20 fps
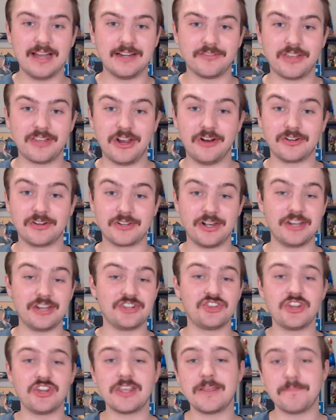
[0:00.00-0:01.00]
of character,
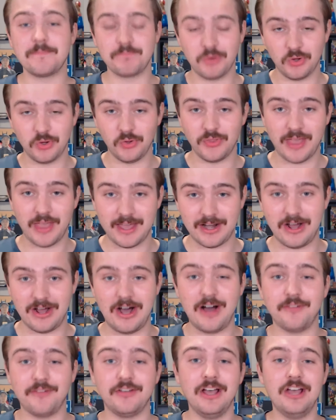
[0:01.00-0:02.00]
and she can pull that
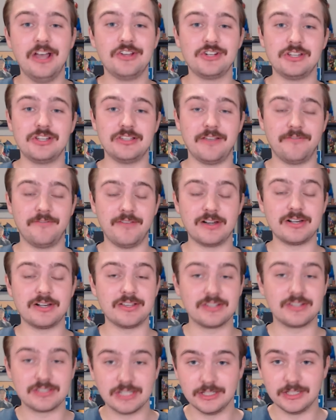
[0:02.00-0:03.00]
off. She's a very
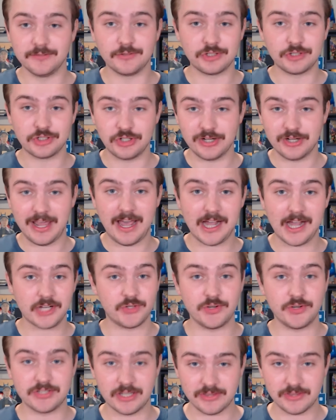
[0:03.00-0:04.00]
self assured
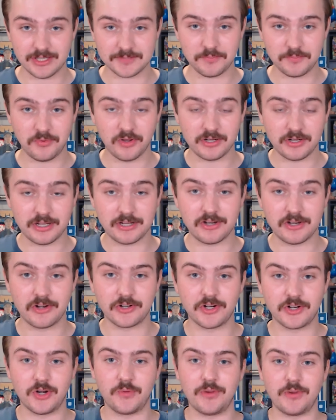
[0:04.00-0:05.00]
actress at this point in her
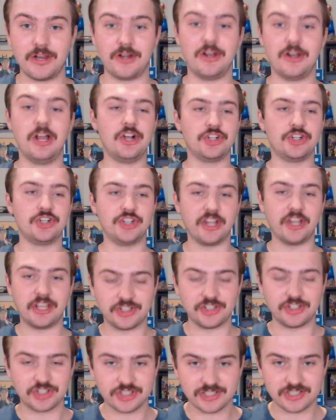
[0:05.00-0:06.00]
career. She
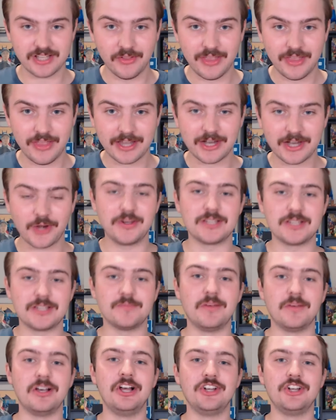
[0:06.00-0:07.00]
can sell that
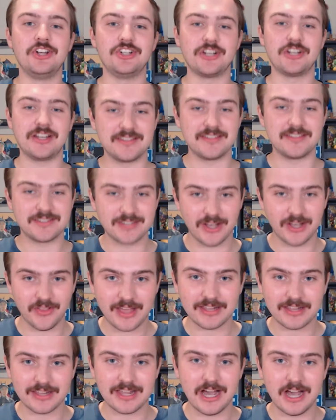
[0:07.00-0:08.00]
charisma, she can sell
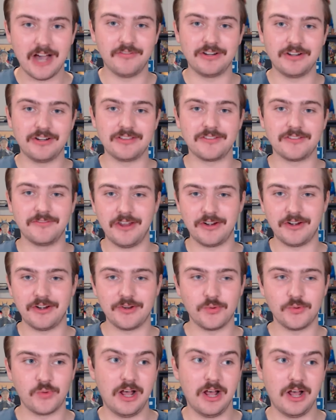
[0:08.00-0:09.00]
that confidence
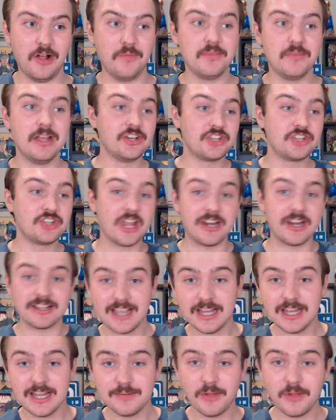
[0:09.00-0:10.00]
very well. Channing
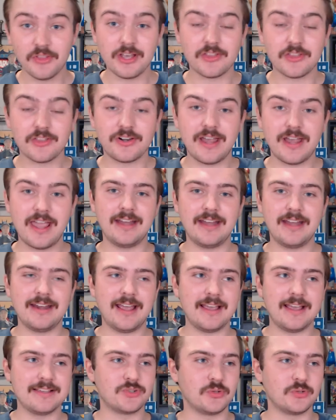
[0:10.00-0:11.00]
Tatum, on the other hand,
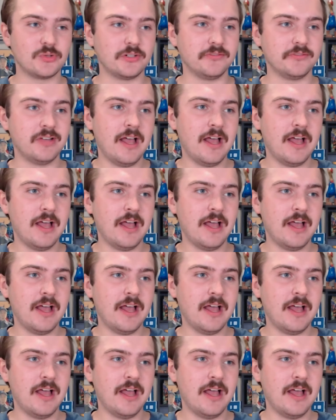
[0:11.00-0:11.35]
has sort of